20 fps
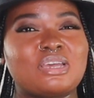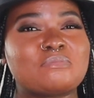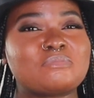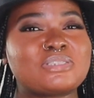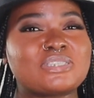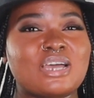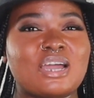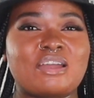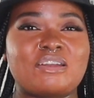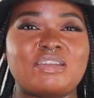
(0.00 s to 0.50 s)
I'm
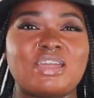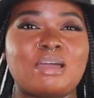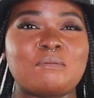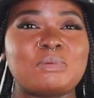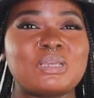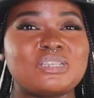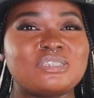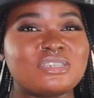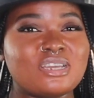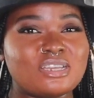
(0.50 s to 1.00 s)
sorry, I
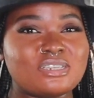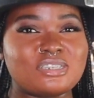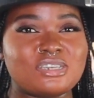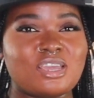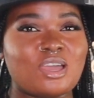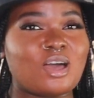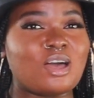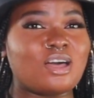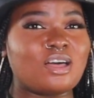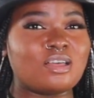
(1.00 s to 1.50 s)
be
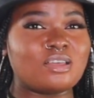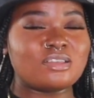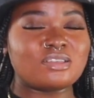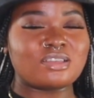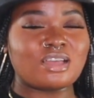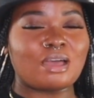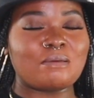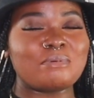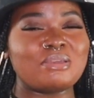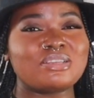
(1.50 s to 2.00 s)
judging y'all.
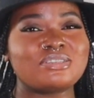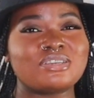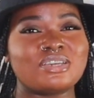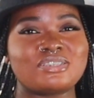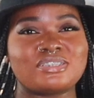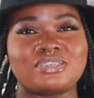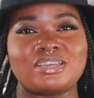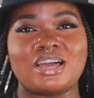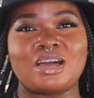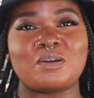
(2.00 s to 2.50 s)
I be
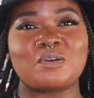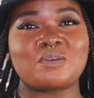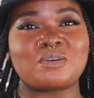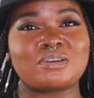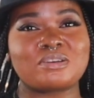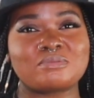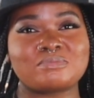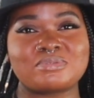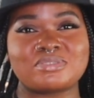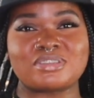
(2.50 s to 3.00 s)
judging y'all
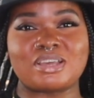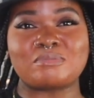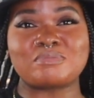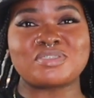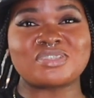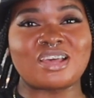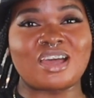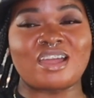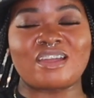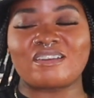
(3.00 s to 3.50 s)
orbs. I'm
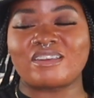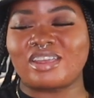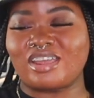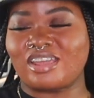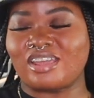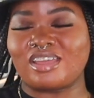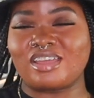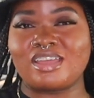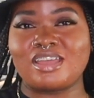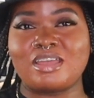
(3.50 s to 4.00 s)

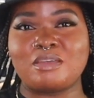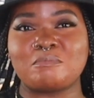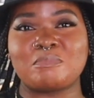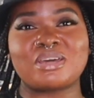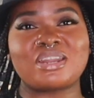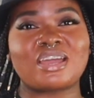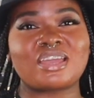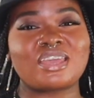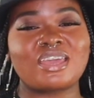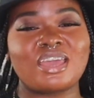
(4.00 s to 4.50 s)
sorry,
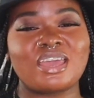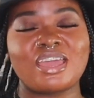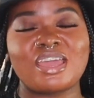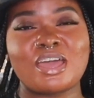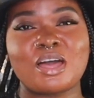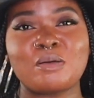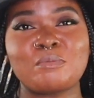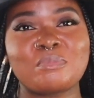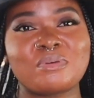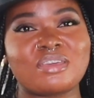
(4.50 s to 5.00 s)
but I can't
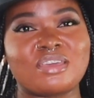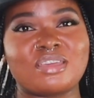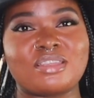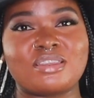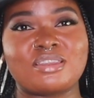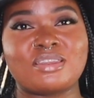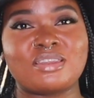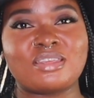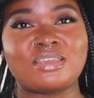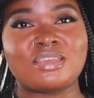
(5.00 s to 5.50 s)
help it.
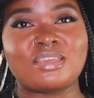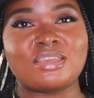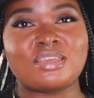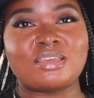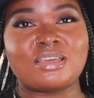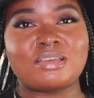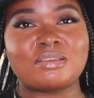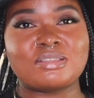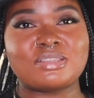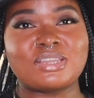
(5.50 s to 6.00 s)

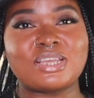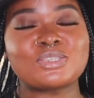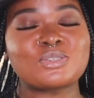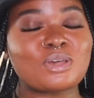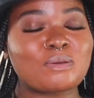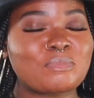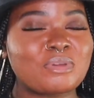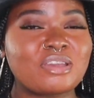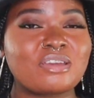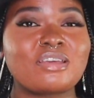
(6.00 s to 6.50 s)
That's
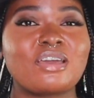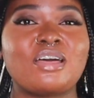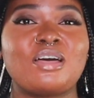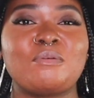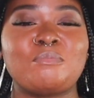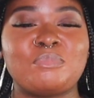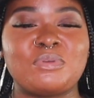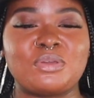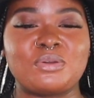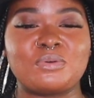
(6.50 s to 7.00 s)
why I'm here to
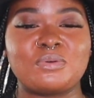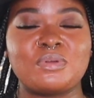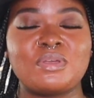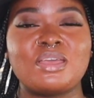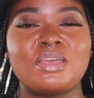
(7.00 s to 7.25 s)
help you.